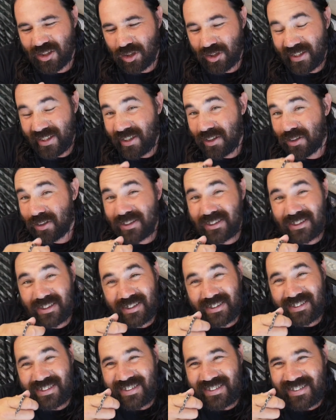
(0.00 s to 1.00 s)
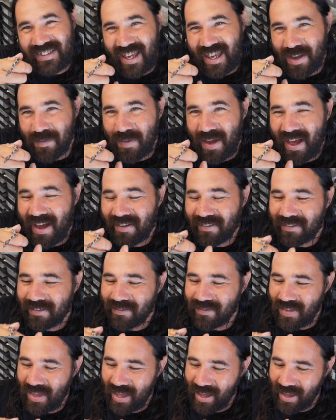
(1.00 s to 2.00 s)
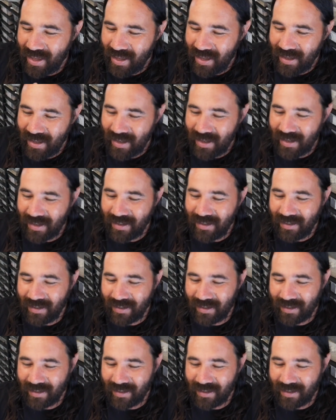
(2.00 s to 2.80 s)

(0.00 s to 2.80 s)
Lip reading: He or she just came out of the egg.